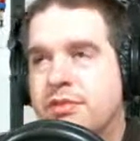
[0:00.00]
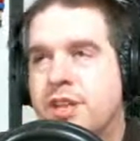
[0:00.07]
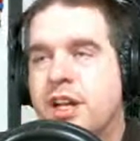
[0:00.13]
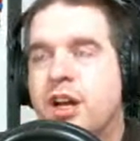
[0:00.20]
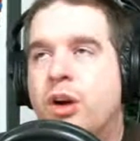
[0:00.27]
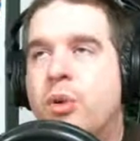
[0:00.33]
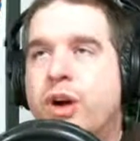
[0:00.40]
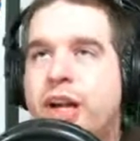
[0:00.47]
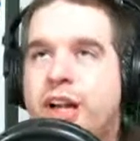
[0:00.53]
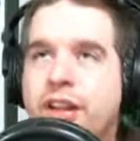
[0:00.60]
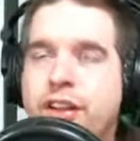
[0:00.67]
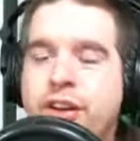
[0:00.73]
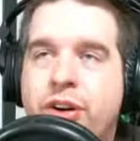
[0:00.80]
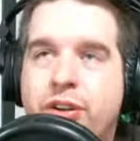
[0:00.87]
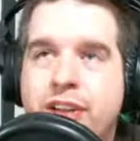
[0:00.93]
Well,
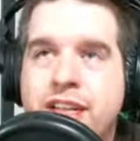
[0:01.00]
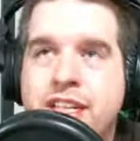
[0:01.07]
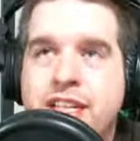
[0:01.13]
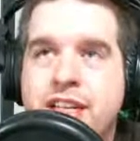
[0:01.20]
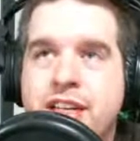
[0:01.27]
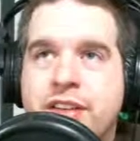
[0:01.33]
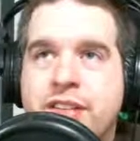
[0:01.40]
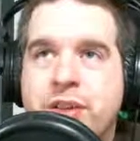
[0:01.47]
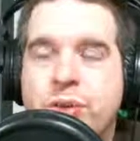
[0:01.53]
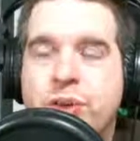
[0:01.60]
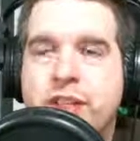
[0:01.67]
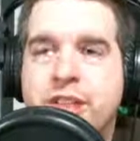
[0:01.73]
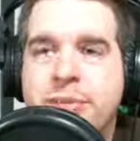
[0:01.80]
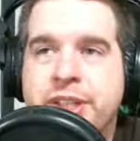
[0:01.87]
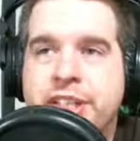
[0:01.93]
the whole idea of it
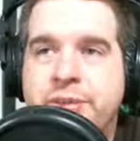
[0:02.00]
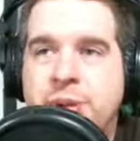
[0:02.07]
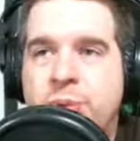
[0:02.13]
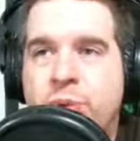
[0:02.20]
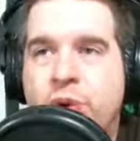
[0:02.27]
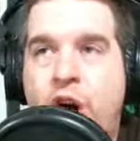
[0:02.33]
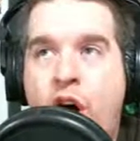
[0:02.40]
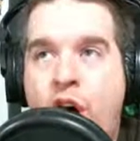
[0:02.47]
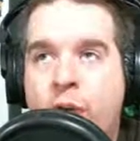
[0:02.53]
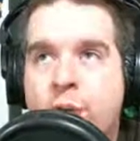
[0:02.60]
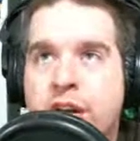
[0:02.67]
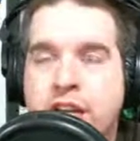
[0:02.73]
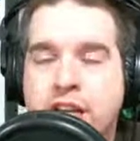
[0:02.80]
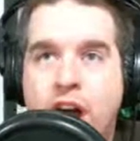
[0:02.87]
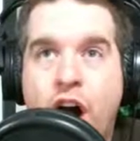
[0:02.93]
was because people were
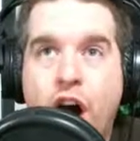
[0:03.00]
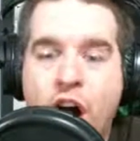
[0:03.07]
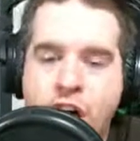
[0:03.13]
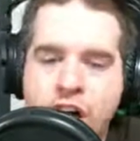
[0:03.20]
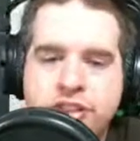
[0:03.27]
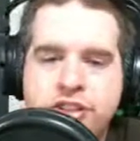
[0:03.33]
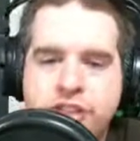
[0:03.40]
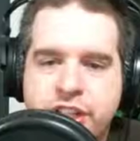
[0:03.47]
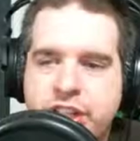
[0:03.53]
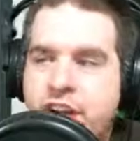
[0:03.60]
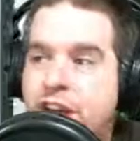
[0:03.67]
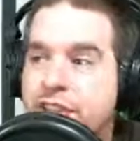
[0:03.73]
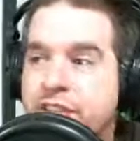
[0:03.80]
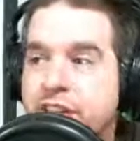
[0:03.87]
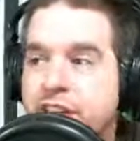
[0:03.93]
already auctioning
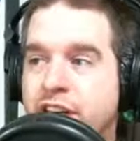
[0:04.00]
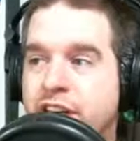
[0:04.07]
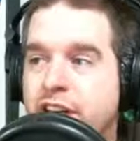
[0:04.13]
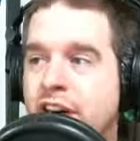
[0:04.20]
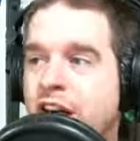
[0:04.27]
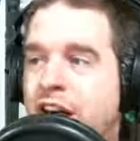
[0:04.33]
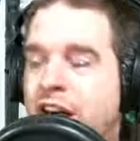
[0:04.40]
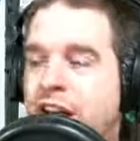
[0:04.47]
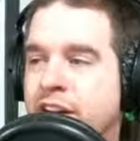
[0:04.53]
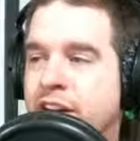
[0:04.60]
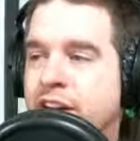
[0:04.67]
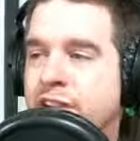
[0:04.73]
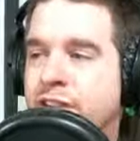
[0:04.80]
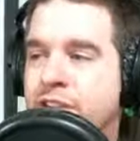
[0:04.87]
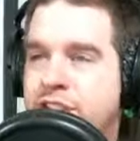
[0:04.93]
off gear
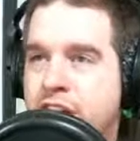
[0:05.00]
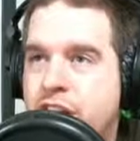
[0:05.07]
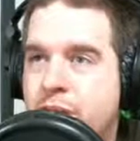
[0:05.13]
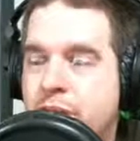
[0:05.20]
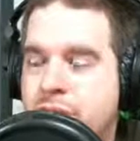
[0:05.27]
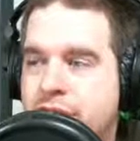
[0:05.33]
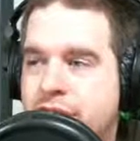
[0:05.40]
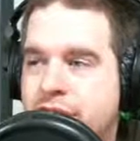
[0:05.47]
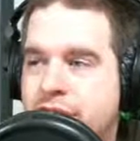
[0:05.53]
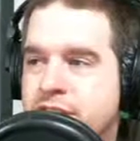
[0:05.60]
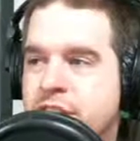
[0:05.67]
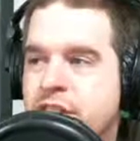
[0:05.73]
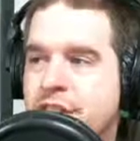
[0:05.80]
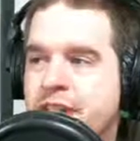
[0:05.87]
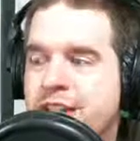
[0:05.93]
on shady websites.
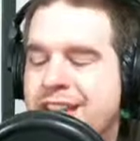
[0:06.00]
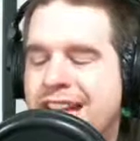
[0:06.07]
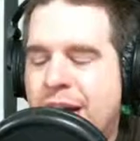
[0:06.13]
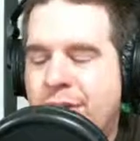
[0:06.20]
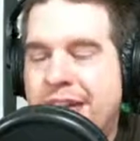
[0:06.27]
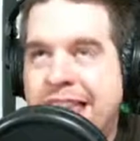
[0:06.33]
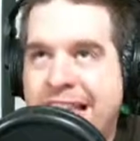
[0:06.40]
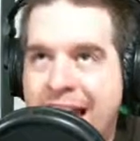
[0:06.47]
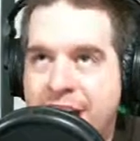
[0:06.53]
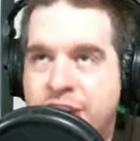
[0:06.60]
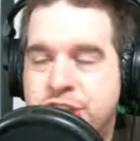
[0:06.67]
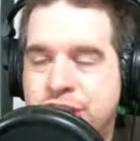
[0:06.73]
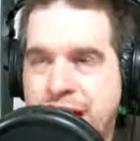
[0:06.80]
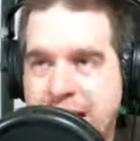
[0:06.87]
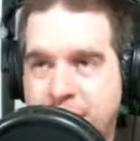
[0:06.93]
Not really that
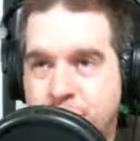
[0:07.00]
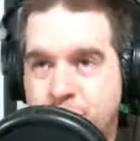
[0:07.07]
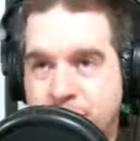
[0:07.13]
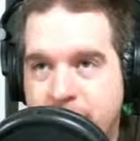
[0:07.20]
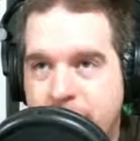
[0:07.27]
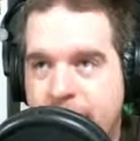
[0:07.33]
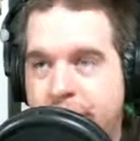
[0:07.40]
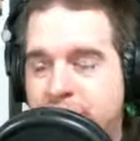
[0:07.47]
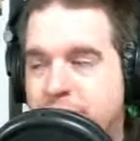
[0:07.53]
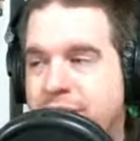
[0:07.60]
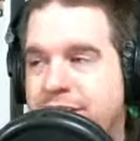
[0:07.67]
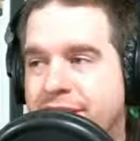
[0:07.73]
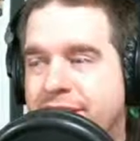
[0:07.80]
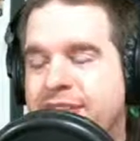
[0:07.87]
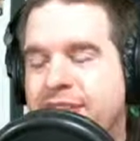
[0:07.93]
shady, to be honest,
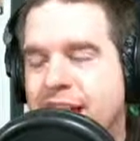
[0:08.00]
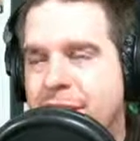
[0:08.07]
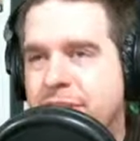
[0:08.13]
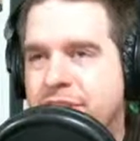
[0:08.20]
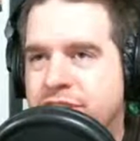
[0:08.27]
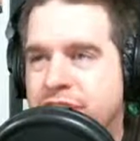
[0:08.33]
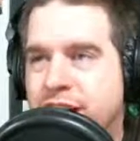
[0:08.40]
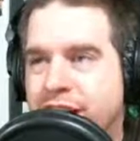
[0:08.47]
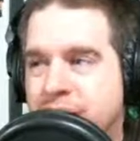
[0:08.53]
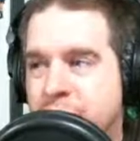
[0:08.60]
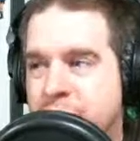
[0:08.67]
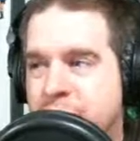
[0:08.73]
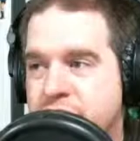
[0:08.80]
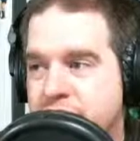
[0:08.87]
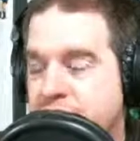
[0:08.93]
but they were saying they
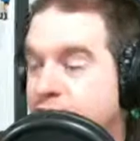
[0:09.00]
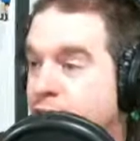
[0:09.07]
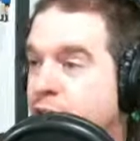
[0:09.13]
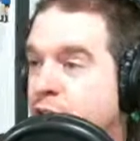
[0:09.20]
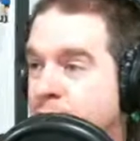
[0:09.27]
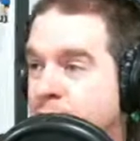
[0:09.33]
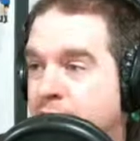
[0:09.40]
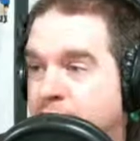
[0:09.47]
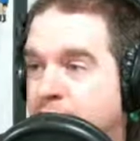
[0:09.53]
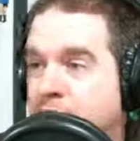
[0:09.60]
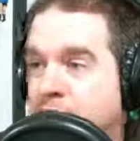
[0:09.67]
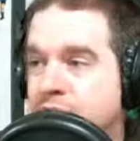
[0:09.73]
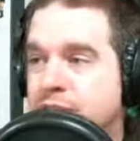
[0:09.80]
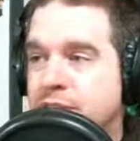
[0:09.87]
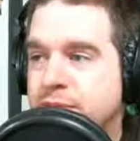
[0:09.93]
were shady for real money
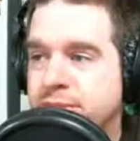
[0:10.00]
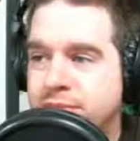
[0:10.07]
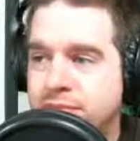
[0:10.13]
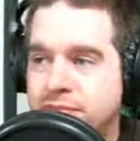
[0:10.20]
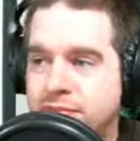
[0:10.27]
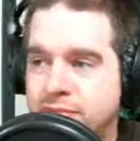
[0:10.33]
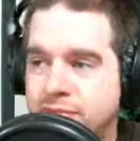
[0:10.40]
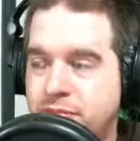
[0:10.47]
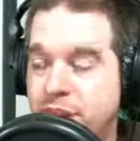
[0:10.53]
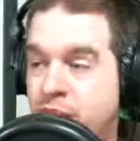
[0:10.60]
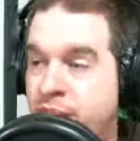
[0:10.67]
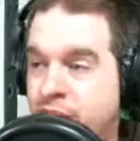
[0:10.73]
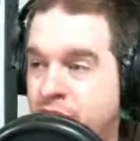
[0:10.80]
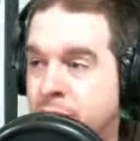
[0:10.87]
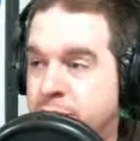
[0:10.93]

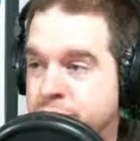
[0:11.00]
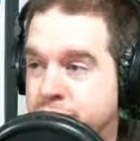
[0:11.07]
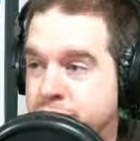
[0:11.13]
on Diablo 2.